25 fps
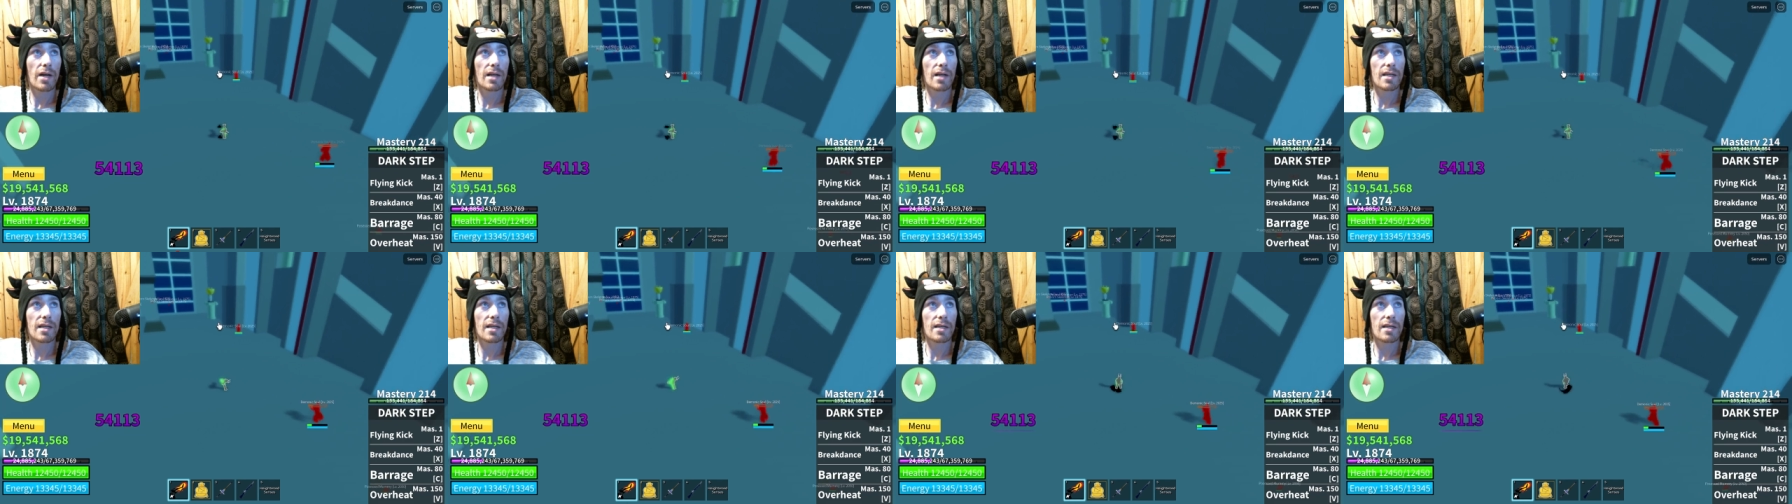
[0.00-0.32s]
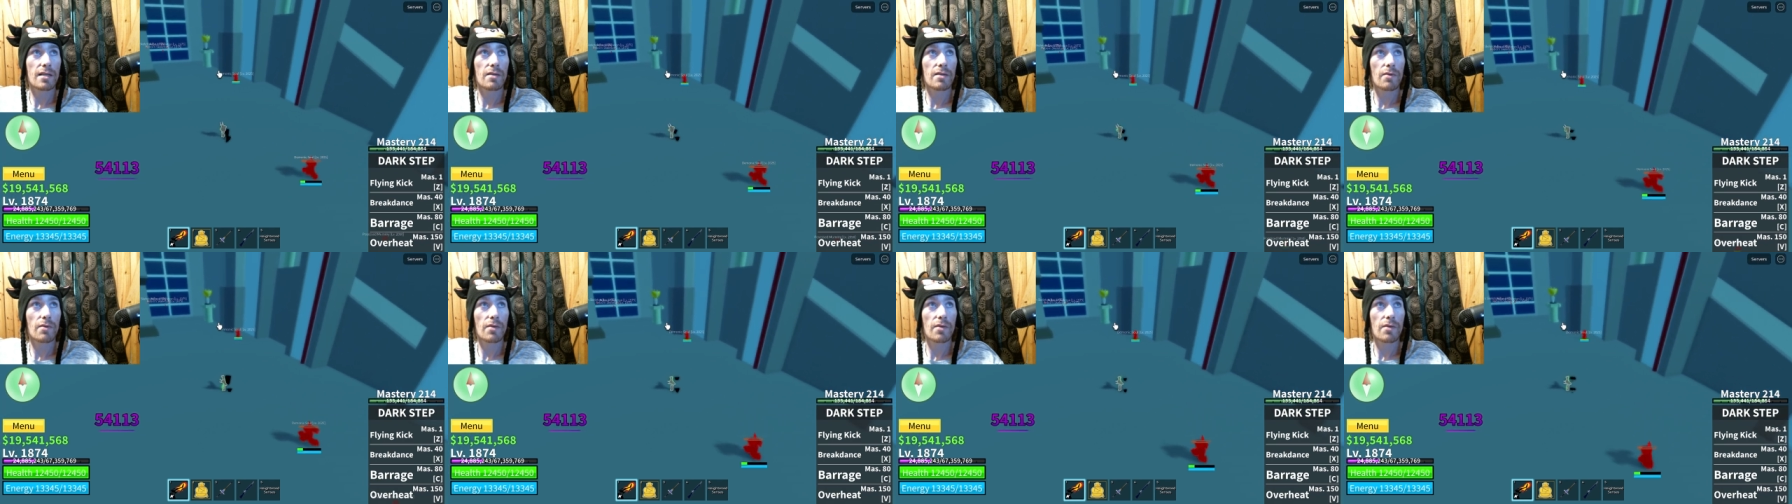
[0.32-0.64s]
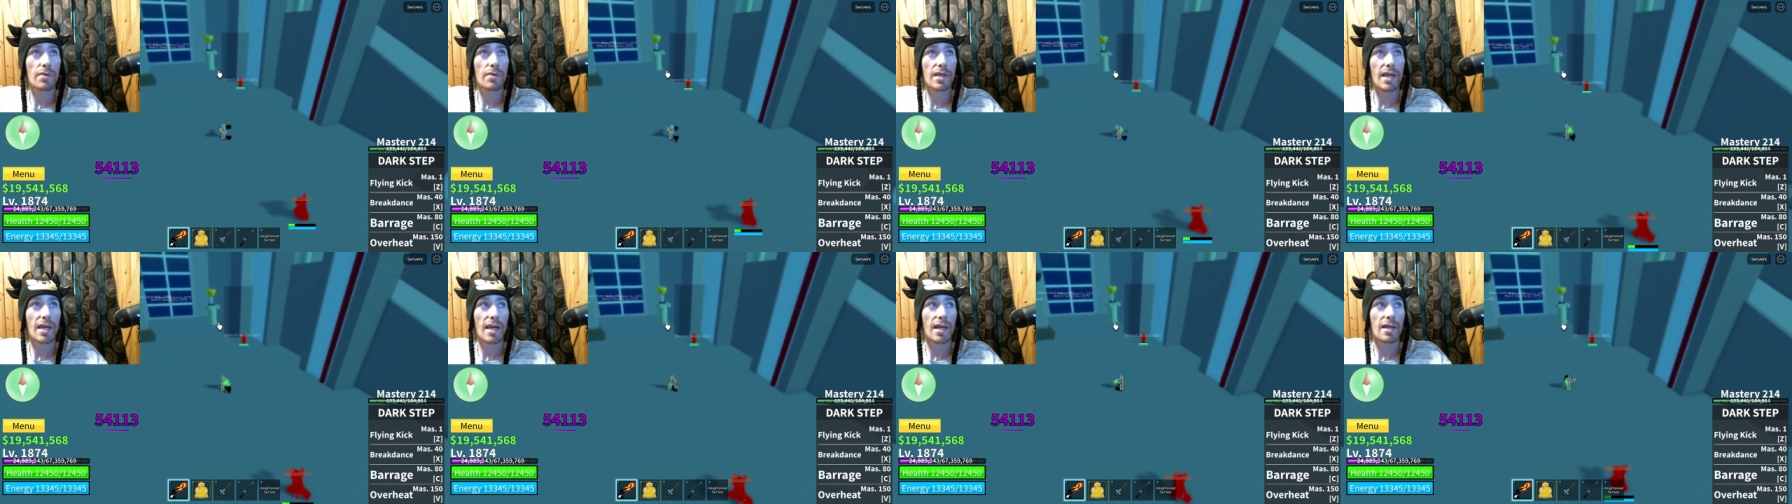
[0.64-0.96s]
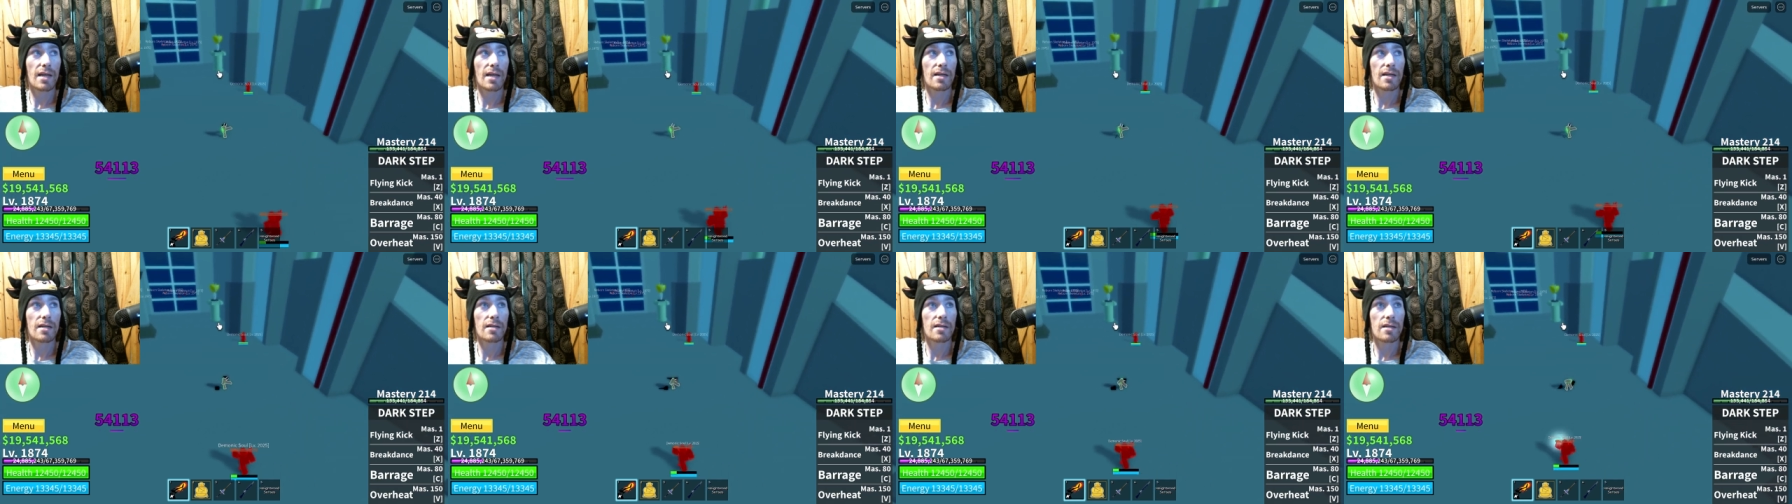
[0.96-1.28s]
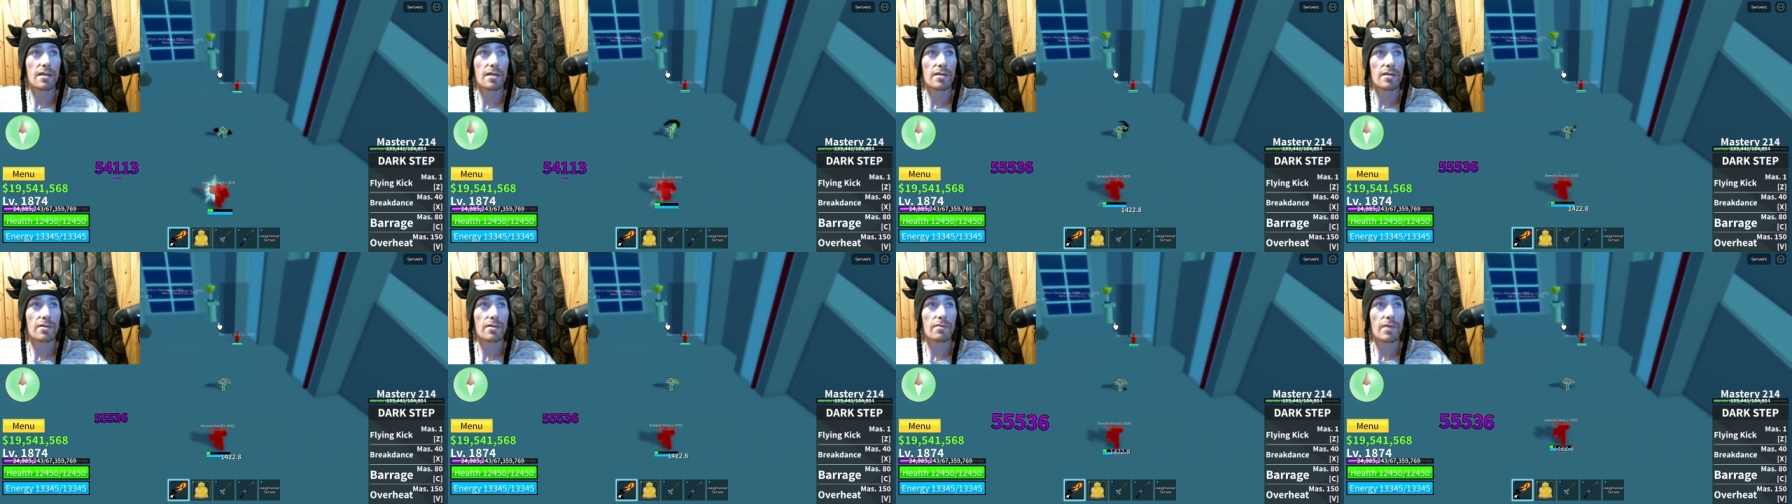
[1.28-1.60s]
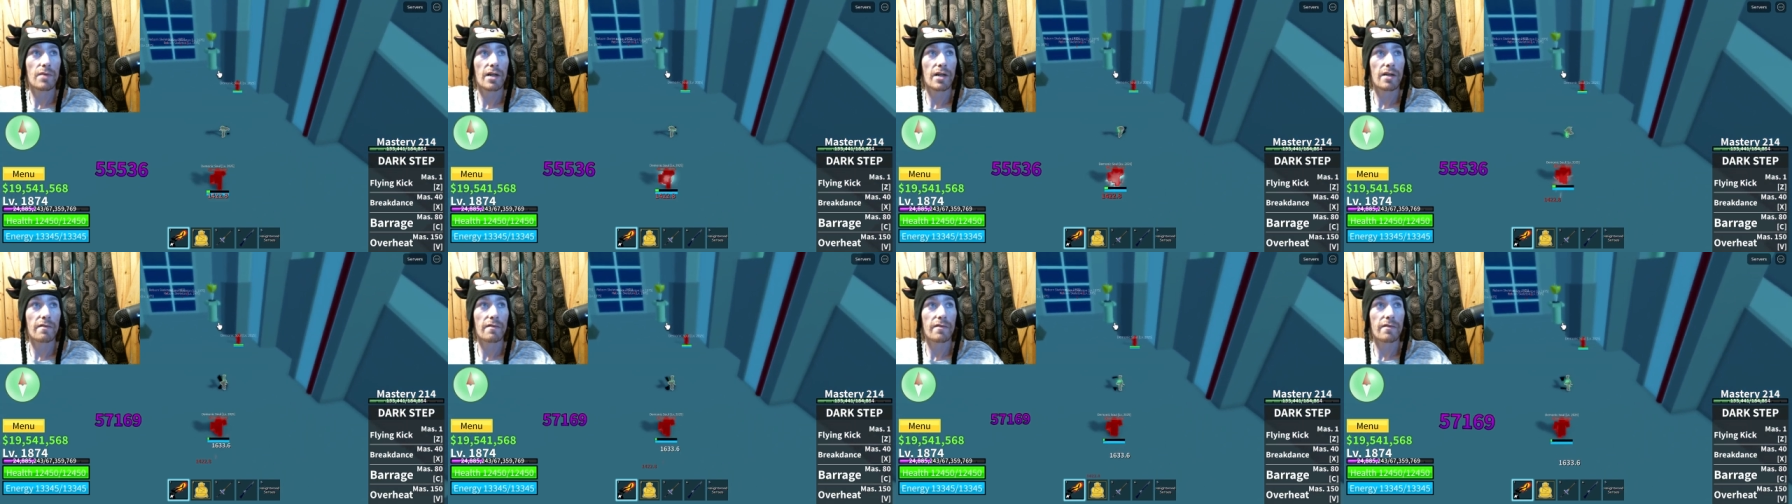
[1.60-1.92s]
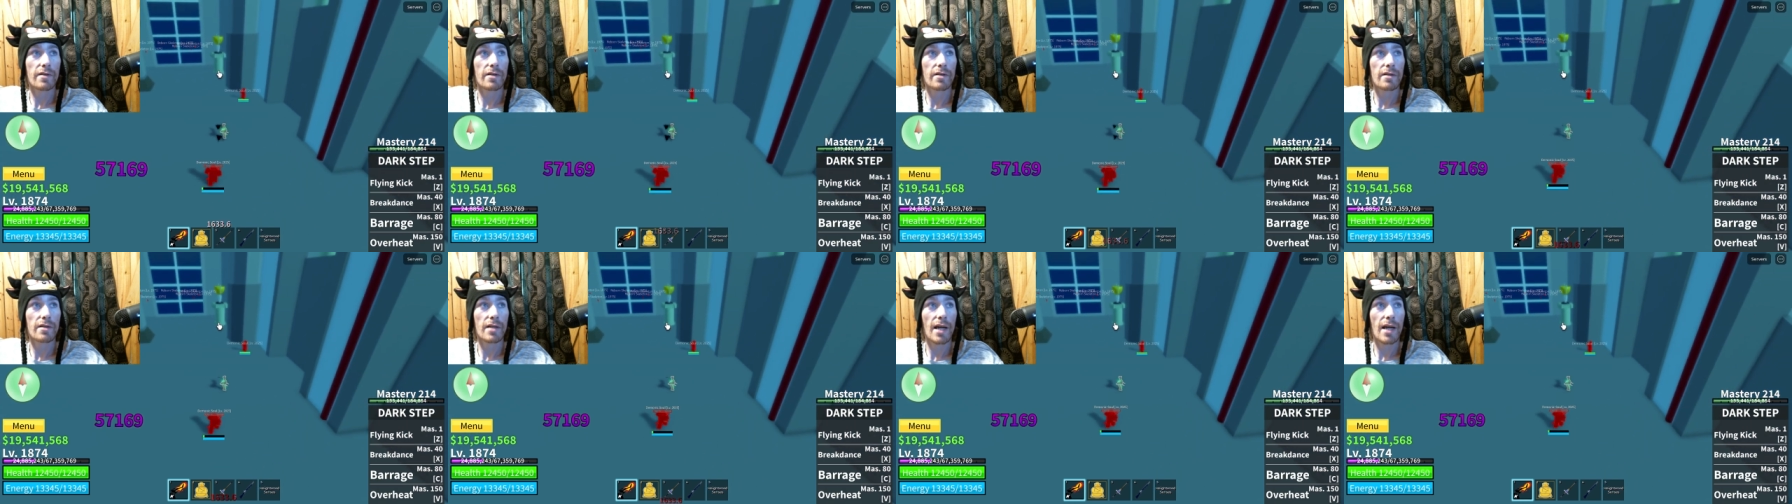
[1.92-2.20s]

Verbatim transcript: to get to where we can, or whatever.